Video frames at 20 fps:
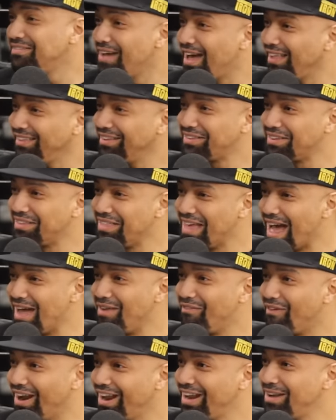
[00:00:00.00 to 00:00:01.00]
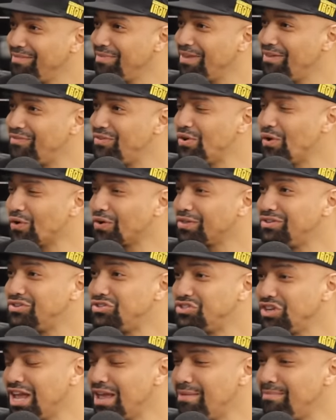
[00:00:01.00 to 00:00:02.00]
the value to that, right? If you go to the
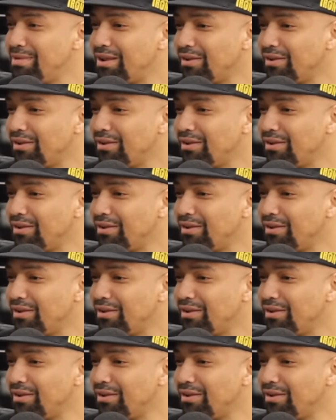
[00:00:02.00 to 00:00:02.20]
gym